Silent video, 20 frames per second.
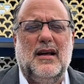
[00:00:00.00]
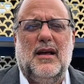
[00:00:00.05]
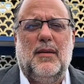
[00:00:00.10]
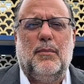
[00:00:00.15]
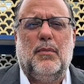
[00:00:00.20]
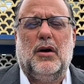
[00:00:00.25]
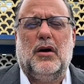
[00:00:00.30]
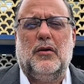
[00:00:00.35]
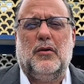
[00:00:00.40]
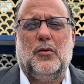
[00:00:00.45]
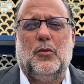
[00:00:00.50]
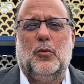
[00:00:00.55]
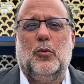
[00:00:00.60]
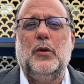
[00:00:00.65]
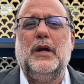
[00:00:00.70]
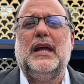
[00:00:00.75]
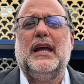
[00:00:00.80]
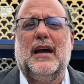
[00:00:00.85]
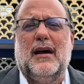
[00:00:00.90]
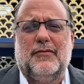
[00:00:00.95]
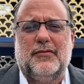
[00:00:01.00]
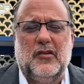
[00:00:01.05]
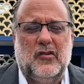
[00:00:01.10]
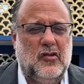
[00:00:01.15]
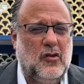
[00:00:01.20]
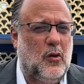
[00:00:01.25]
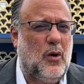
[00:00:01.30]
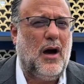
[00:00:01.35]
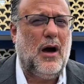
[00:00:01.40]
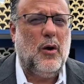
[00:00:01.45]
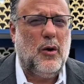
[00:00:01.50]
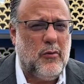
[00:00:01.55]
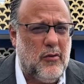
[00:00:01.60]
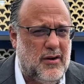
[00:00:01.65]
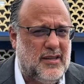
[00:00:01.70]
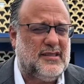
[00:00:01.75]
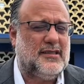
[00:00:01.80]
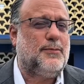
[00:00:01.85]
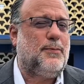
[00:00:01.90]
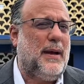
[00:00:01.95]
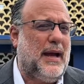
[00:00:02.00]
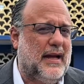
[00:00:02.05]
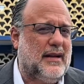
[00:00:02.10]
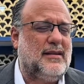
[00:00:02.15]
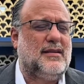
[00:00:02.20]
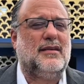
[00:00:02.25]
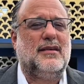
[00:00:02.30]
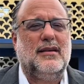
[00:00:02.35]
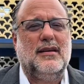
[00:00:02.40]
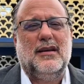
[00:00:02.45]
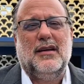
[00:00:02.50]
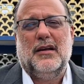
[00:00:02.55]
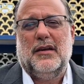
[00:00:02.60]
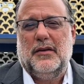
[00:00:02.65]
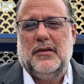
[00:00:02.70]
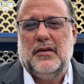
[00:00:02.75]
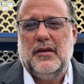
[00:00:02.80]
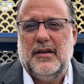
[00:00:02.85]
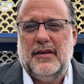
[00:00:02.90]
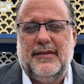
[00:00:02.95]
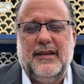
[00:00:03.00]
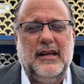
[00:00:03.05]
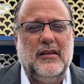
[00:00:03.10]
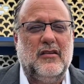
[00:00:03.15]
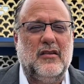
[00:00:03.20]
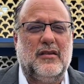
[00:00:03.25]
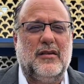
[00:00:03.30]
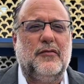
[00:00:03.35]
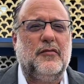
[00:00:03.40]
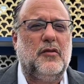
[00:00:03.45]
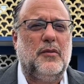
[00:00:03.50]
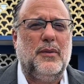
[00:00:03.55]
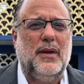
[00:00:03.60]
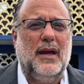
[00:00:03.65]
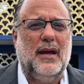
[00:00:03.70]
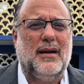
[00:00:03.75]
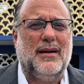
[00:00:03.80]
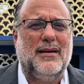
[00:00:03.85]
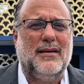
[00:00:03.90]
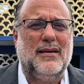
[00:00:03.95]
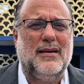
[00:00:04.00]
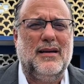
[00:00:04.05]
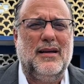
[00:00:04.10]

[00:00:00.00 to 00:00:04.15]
But we have to show our respect to the teachers of Jamaica,